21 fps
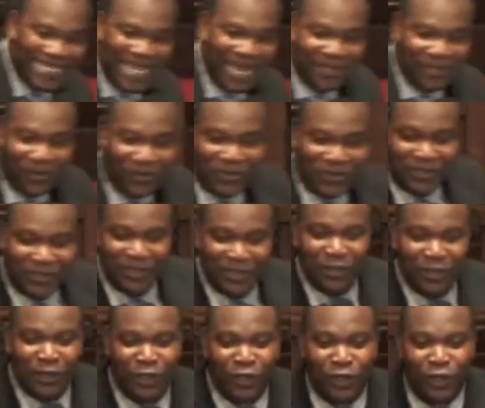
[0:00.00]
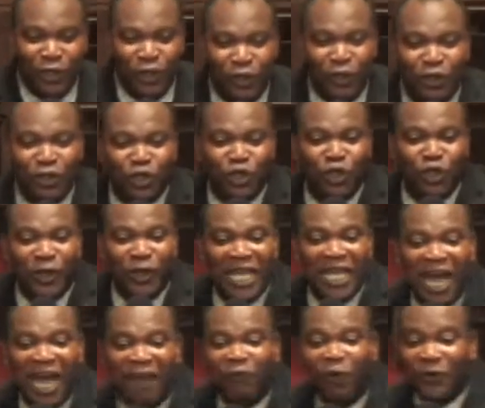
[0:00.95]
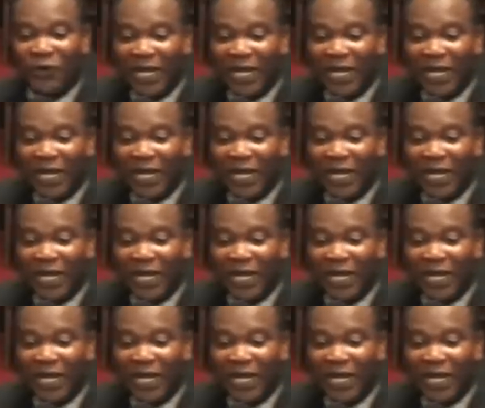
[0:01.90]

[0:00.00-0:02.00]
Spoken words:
sandals. So they have